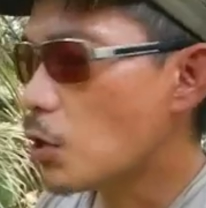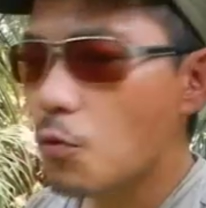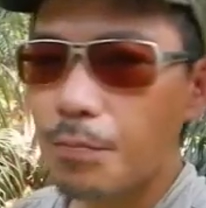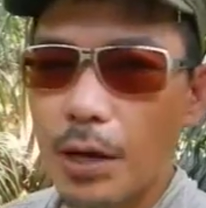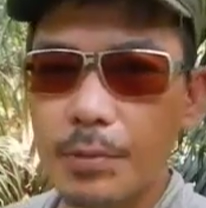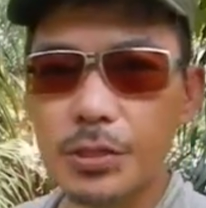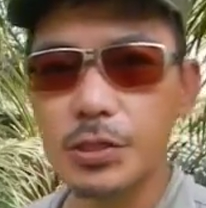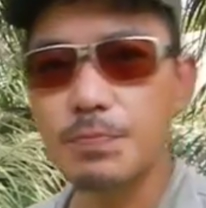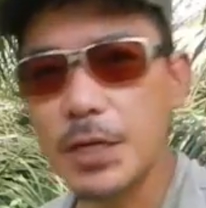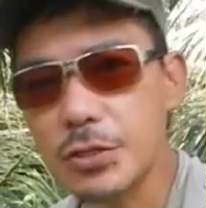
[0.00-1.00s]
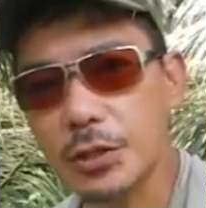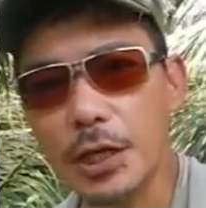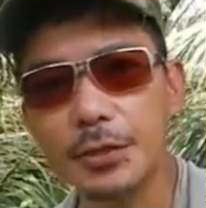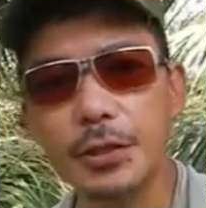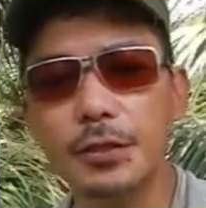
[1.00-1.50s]
whole premise is based on the
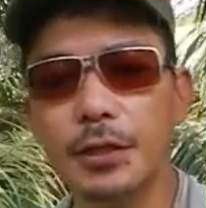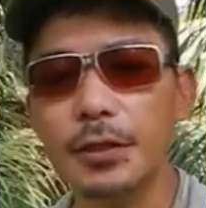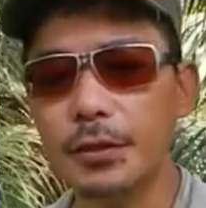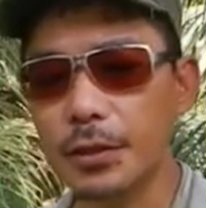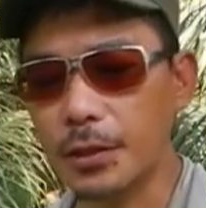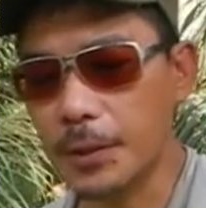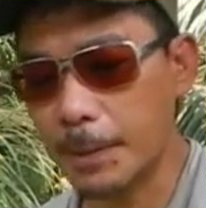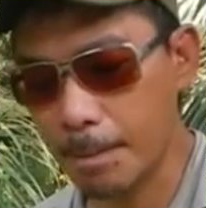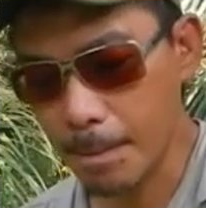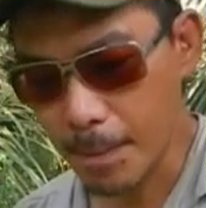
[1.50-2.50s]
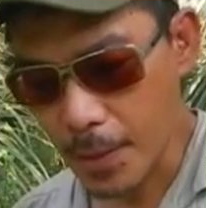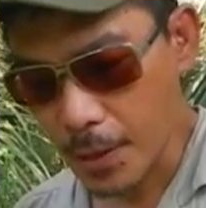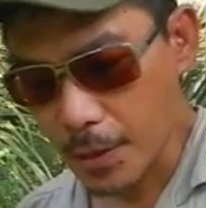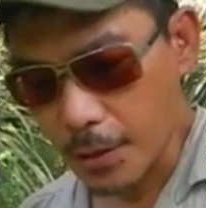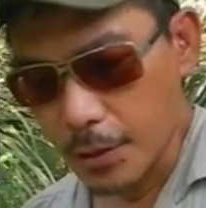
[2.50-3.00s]
idea that
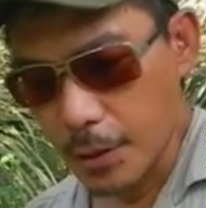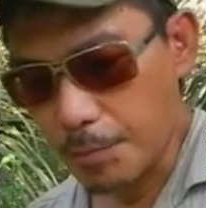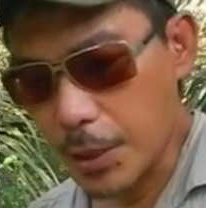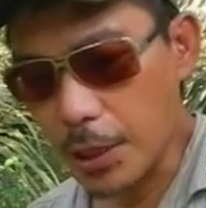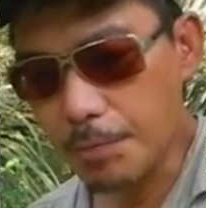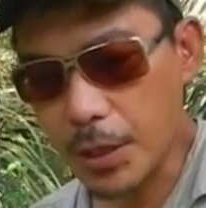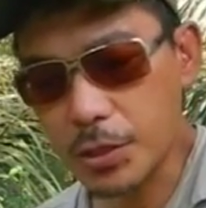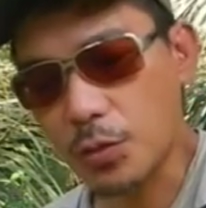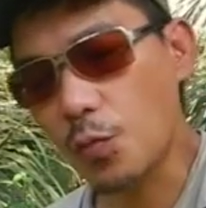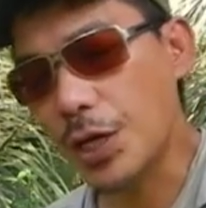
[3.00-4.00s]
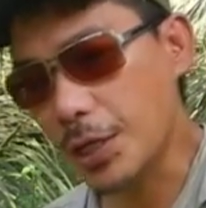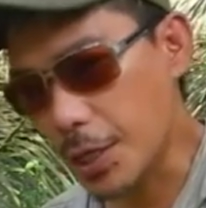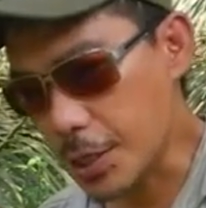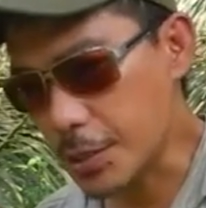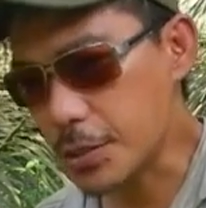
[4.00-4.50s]
the PAP is the way it
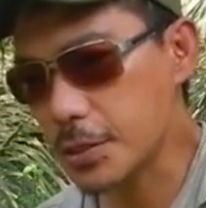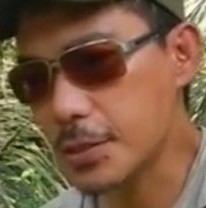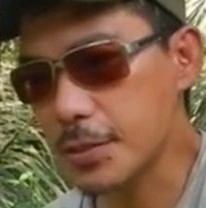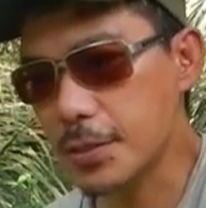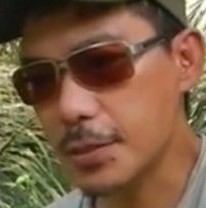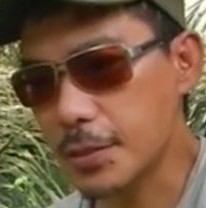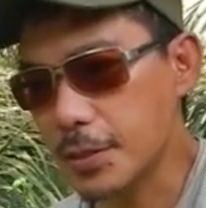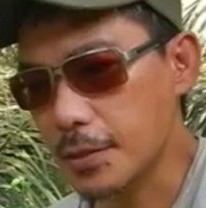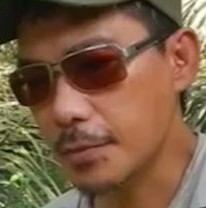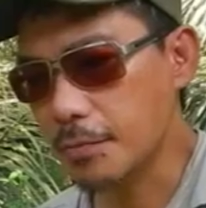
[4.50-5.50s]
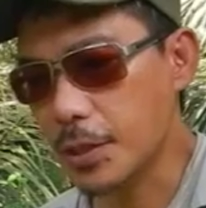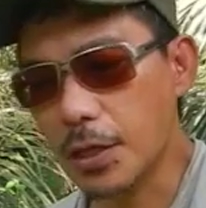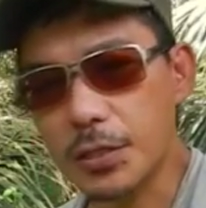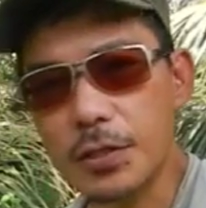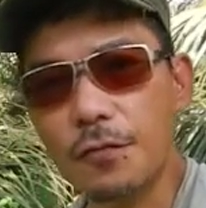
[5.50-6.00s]
is
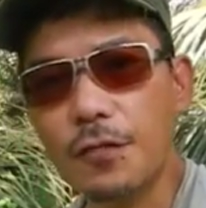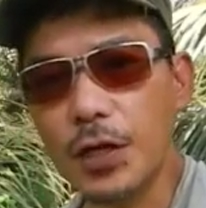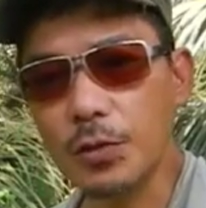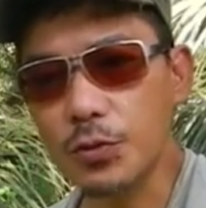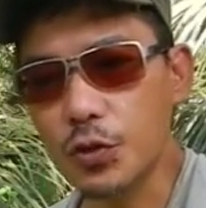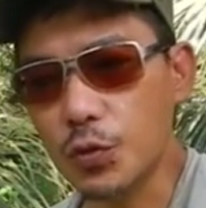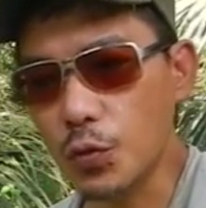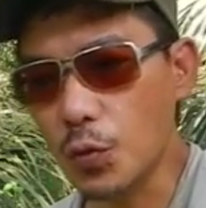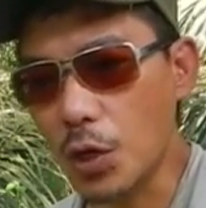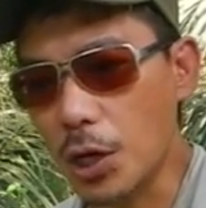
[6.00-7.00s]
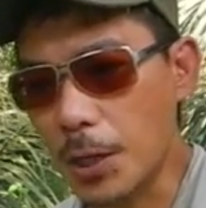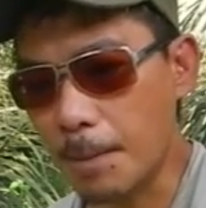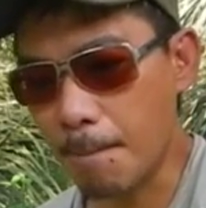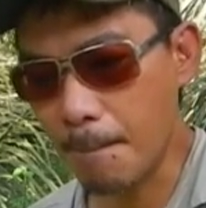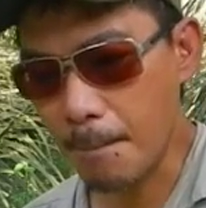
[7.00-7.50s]
because it fails to
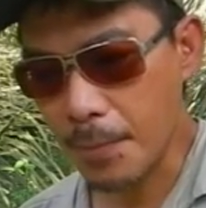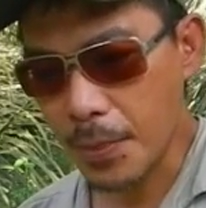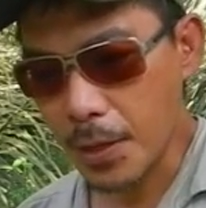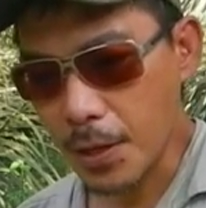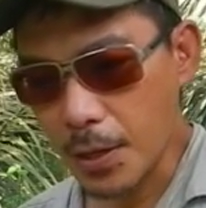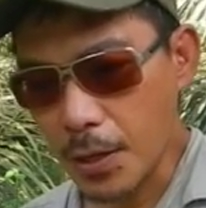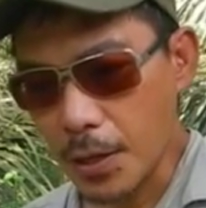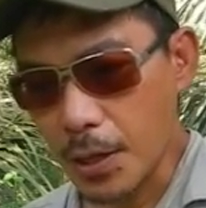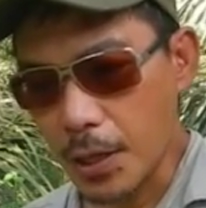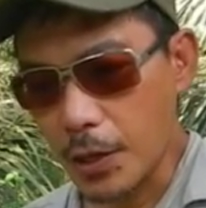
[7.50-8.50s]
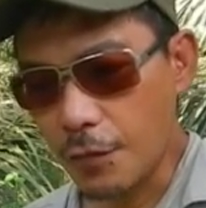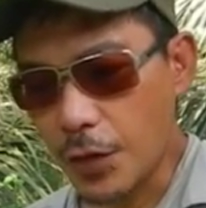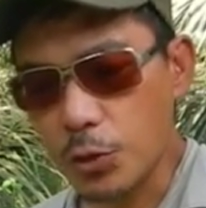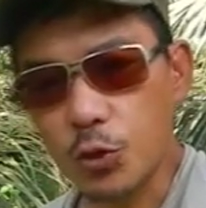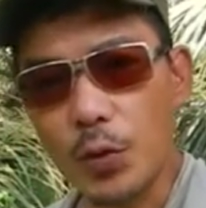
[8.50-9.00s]

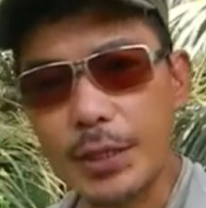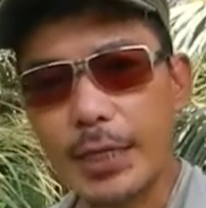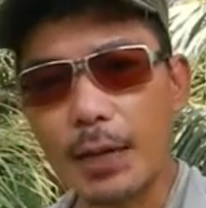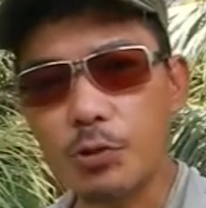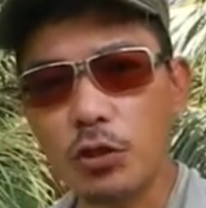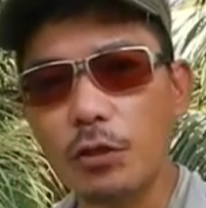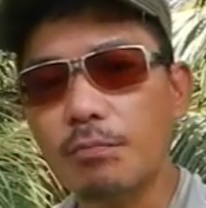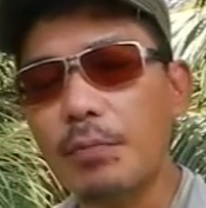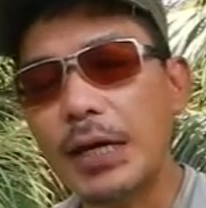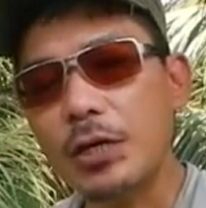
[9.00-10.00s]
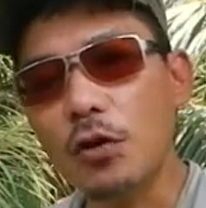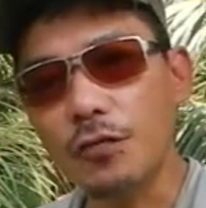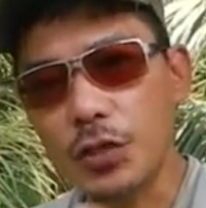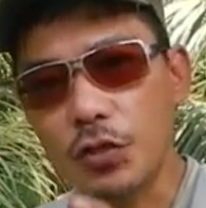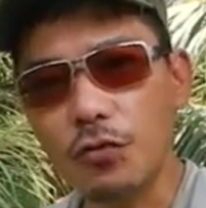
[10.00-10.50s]
encapsulate many of
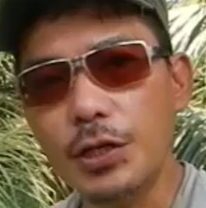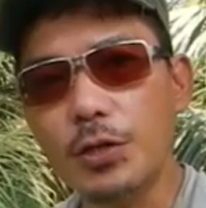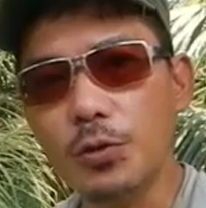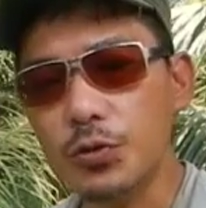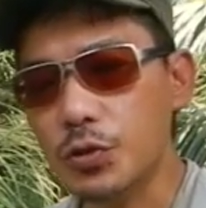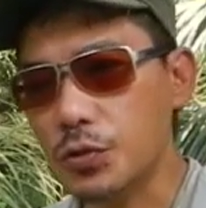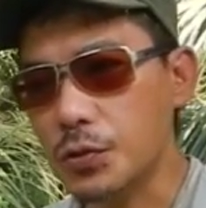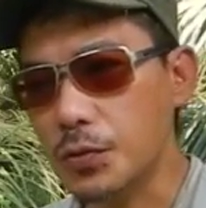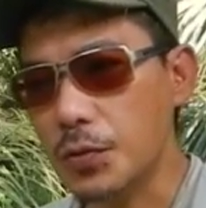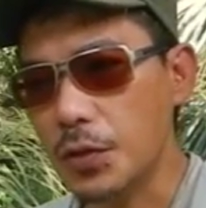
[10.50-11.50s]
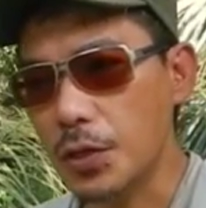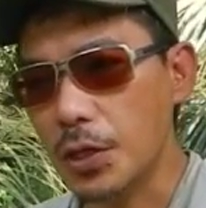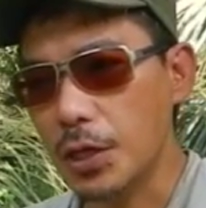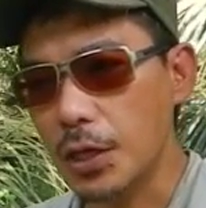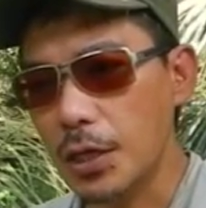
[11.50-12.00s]
its credos
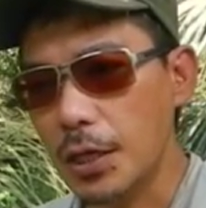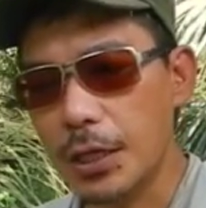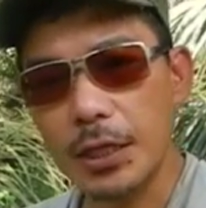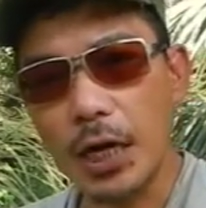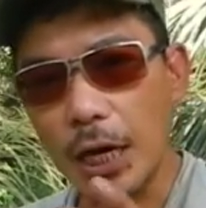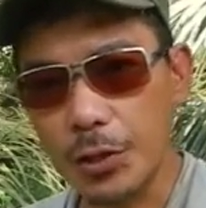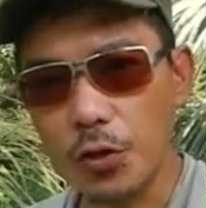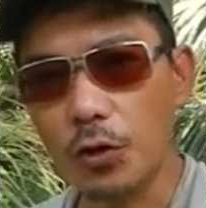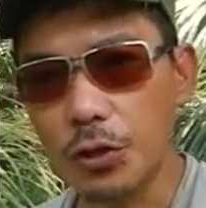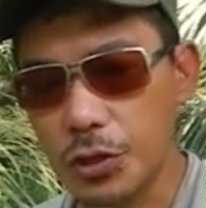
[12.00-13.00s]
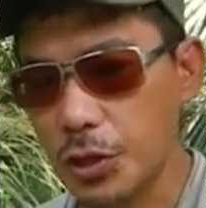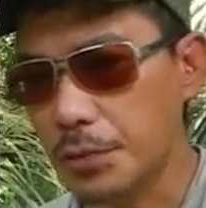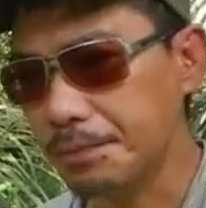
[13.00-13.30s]
in an ideology.